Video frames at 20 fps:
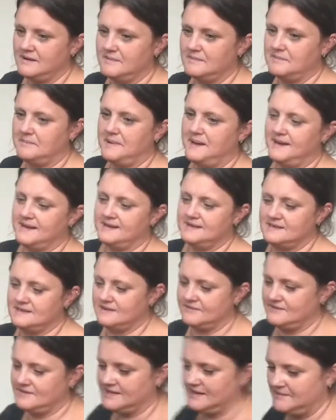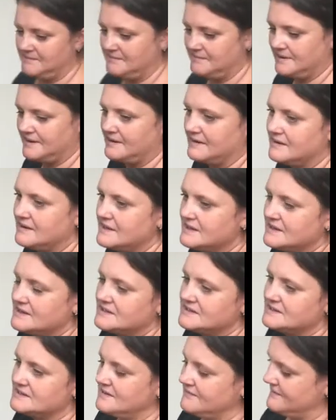piece of timber.
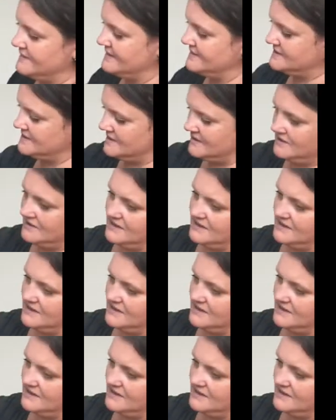So if I turn